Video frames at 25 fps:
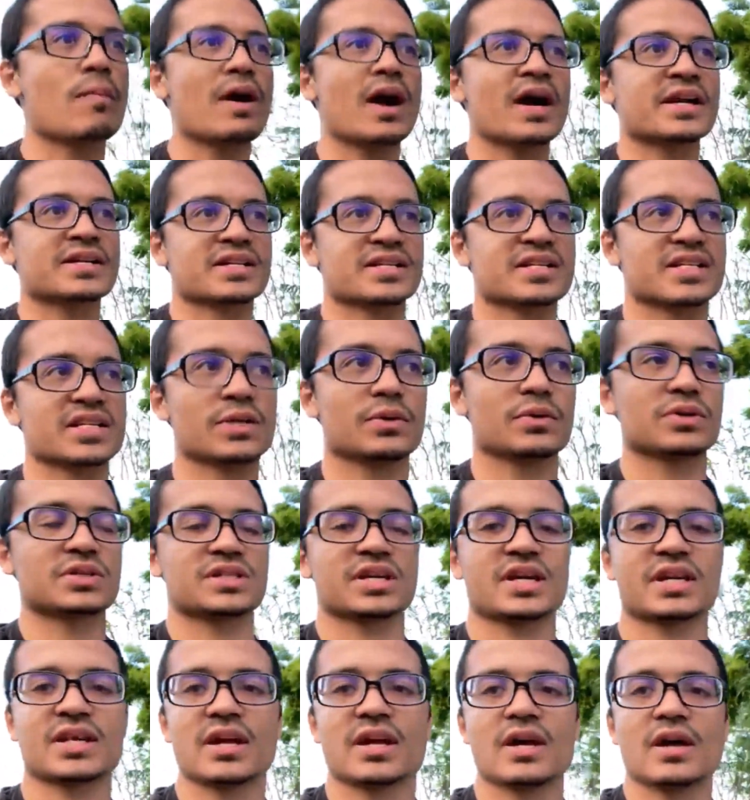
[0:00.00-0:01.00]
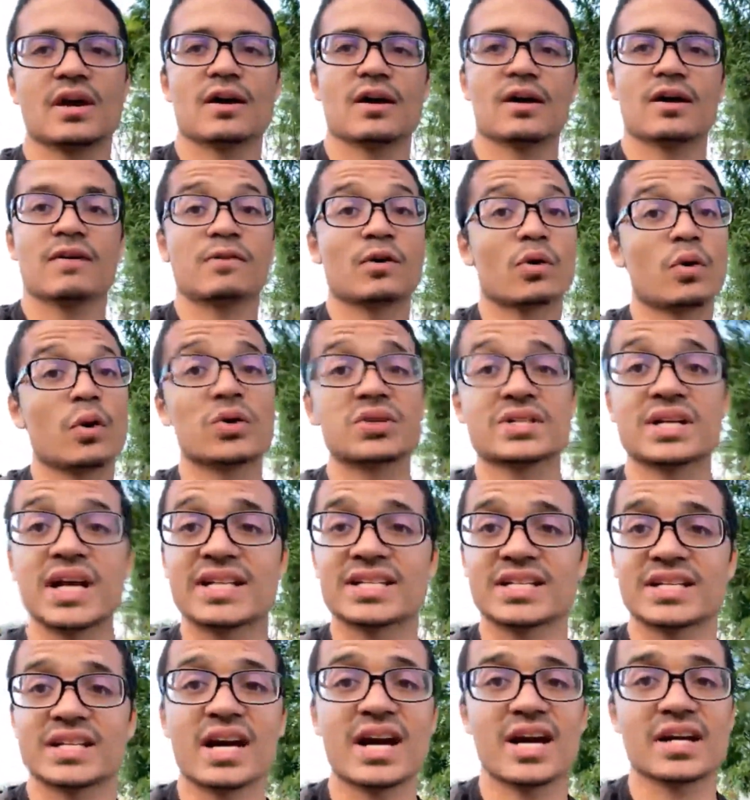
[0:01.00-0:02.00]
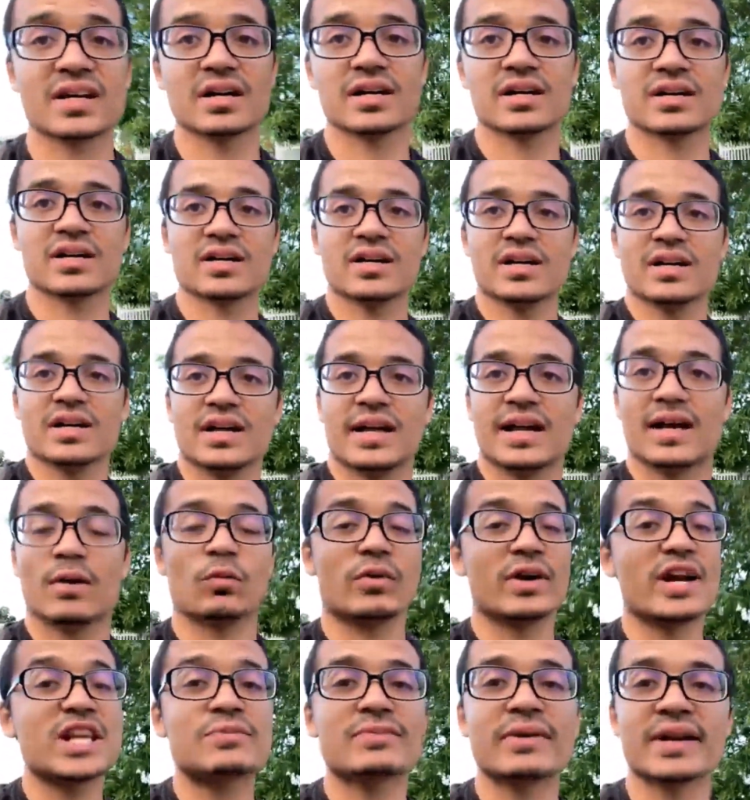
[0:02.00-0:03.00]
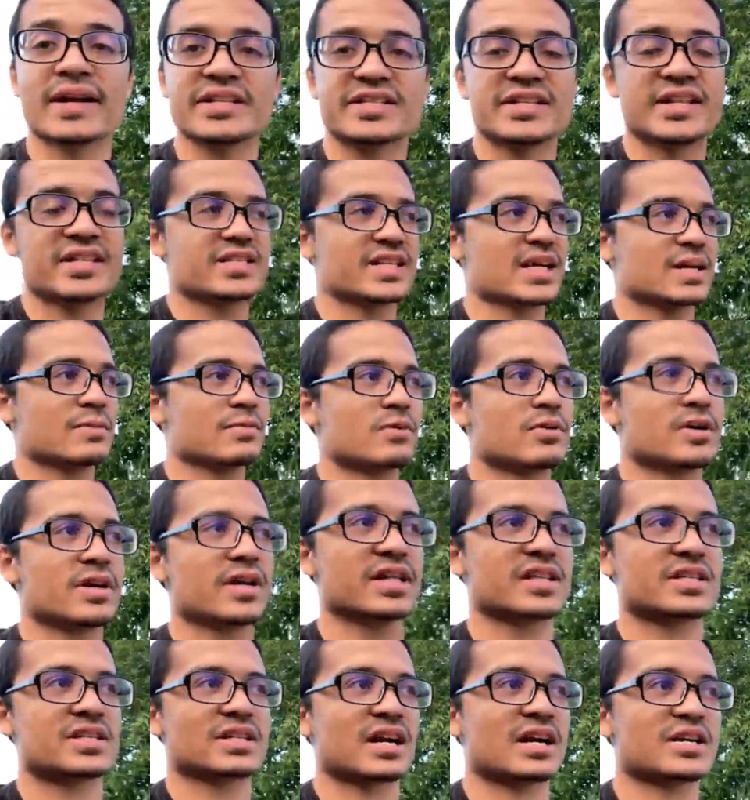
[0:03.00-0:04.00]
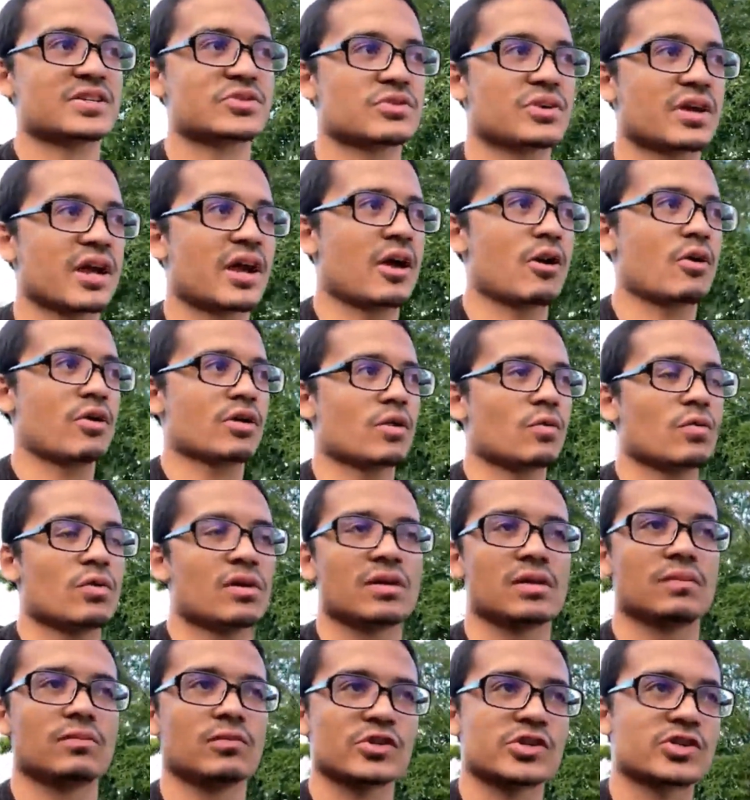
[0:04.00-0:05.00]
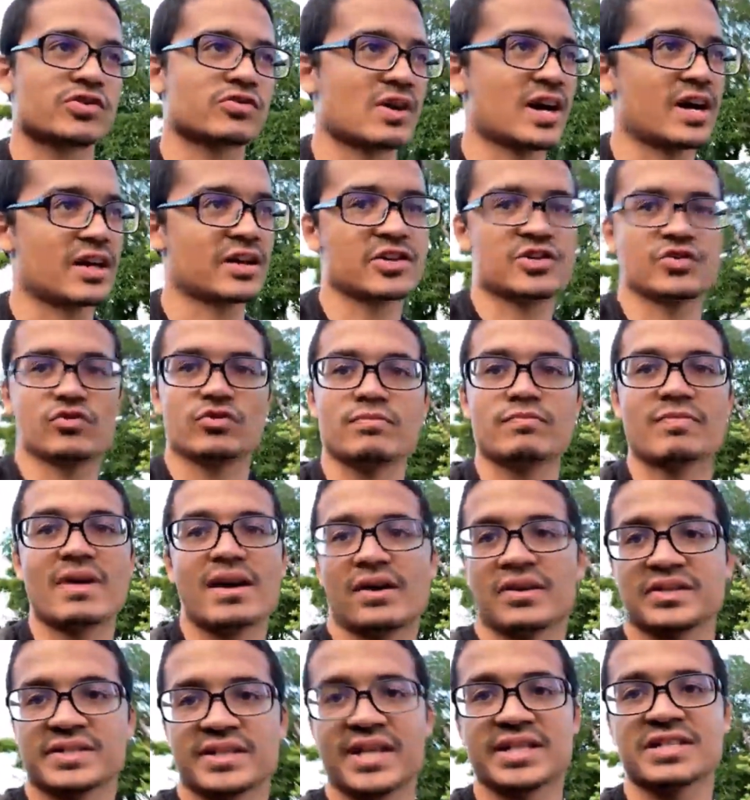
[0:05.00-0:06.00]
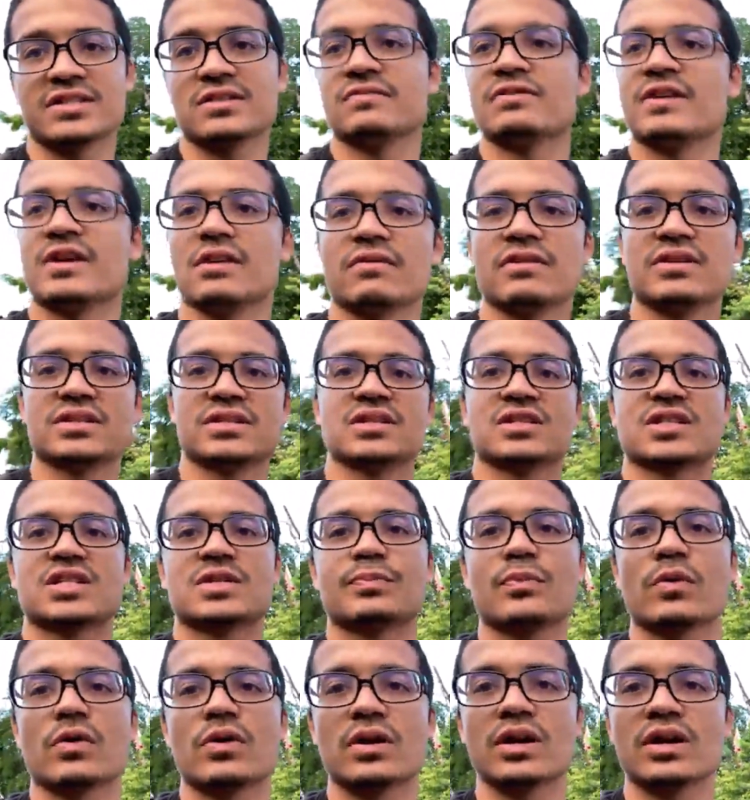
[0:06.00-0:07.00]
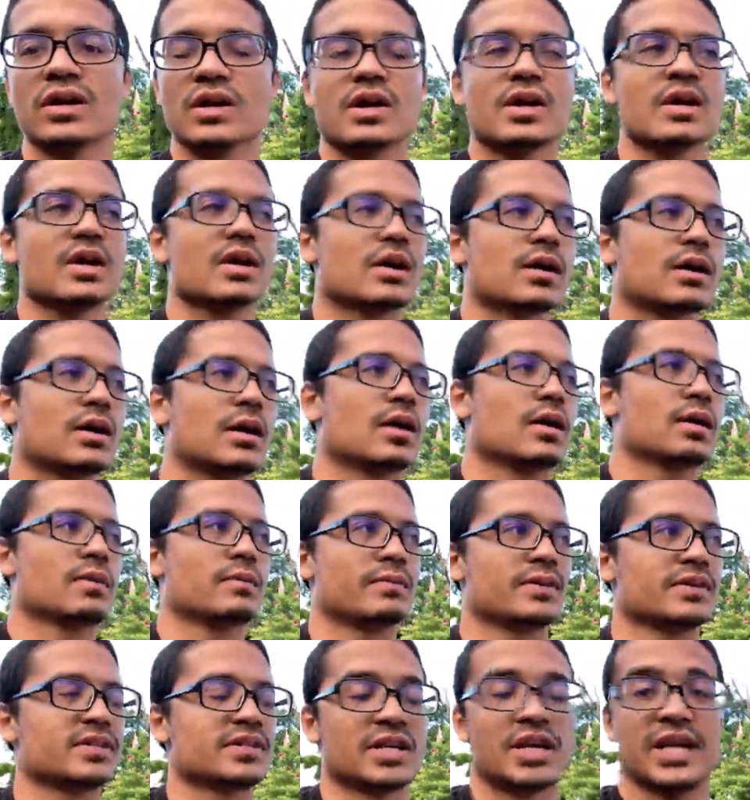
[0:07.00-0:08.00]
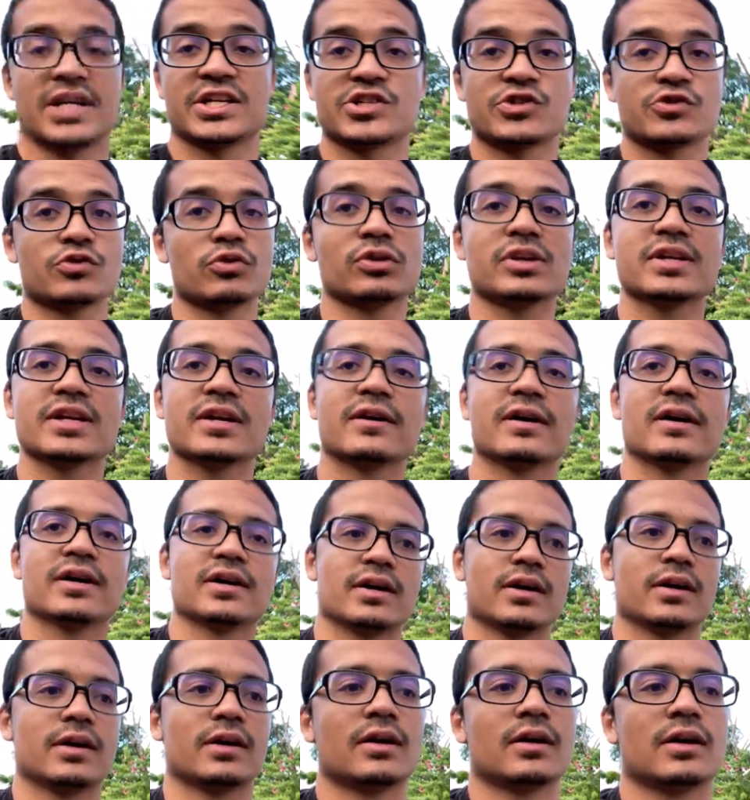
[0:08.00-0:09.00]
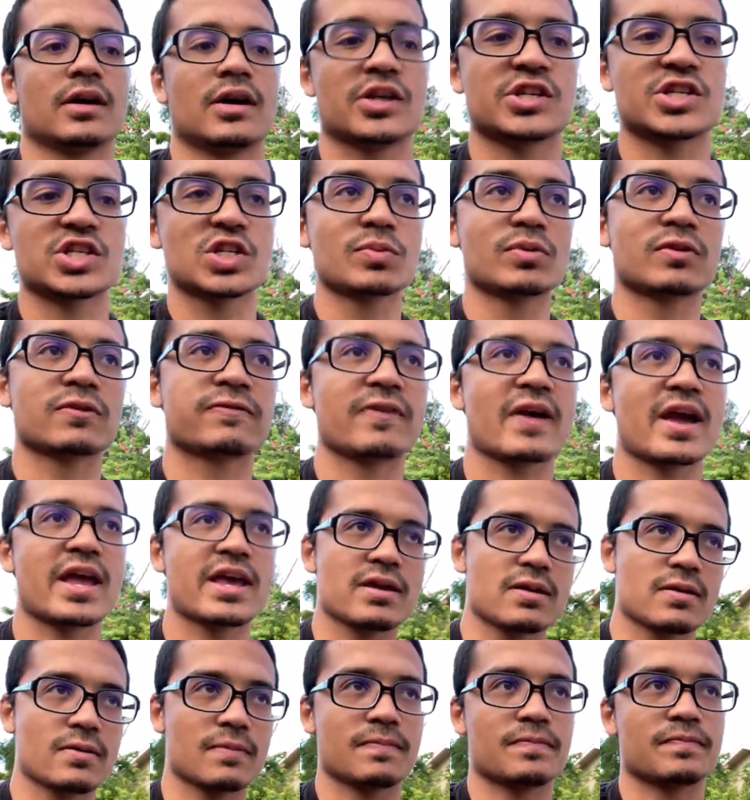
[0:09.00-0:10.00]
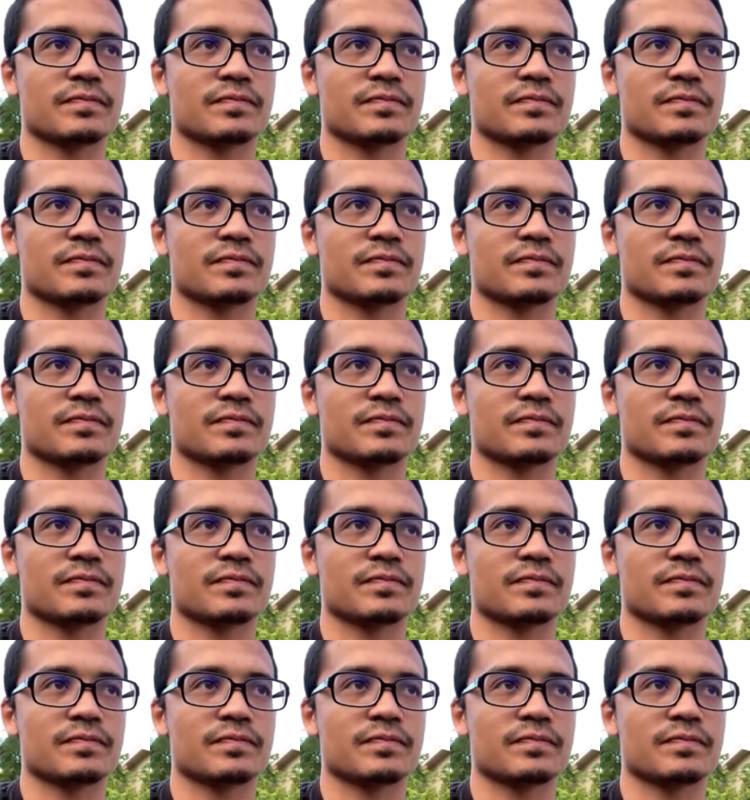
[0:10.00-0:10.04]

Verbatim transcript: boxing skill set of Kosei Tanaka and what he's bringing to the table against Kazuto Ioka, one of the most tried and true and battle-tested veterans in the sport. Um, it's it's truly a, a, a super fight.